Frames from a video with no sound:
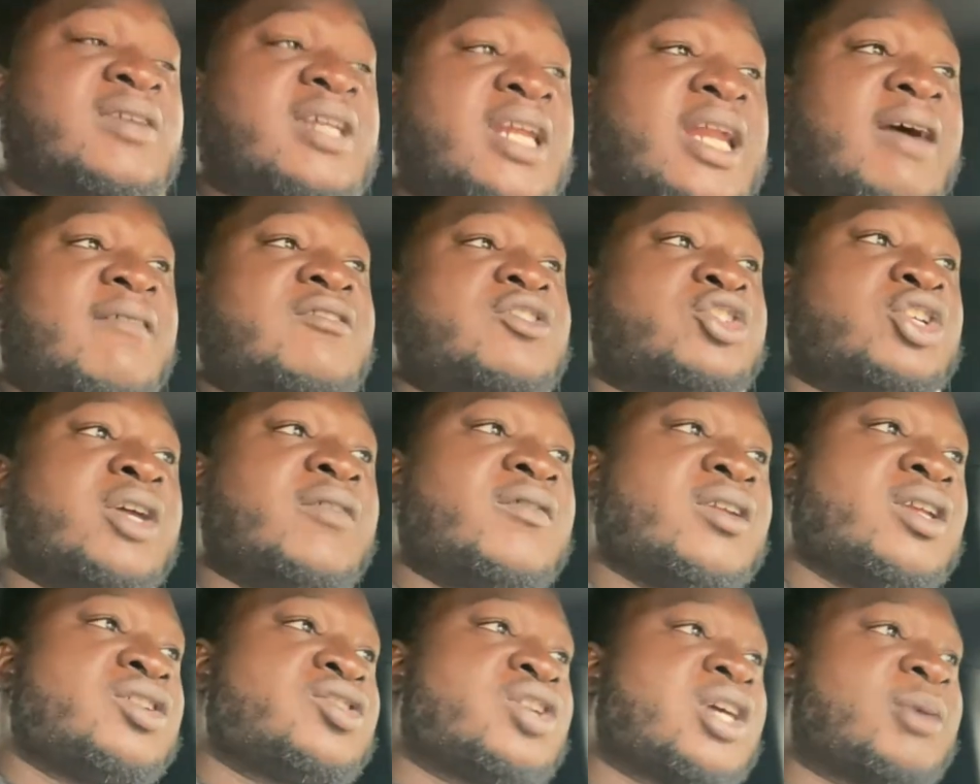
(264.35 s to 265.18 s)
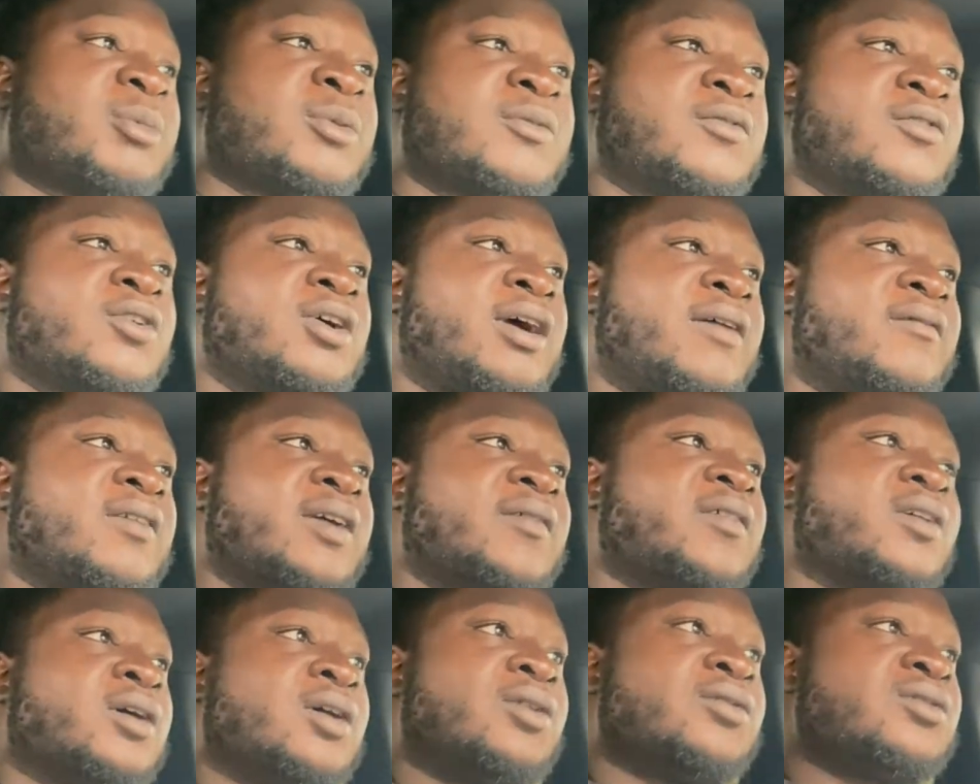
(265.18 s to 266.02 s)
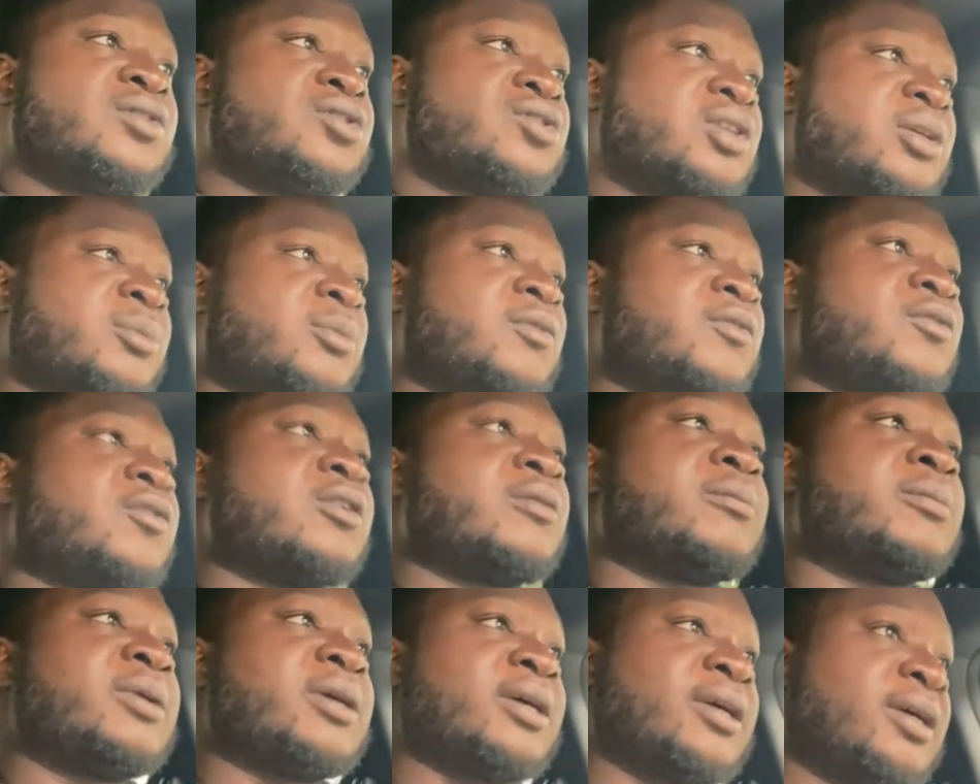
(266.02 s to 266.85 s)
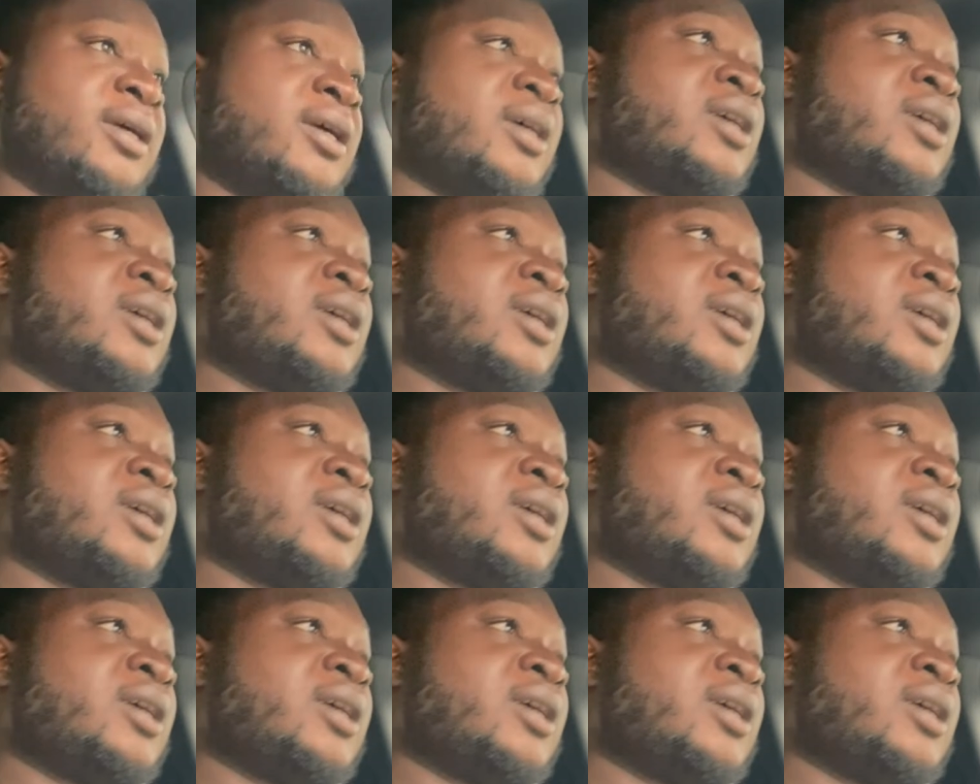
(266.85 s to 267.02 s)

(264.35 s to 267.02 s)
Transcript: And I've driven a truck before. I've never owned a truck before, but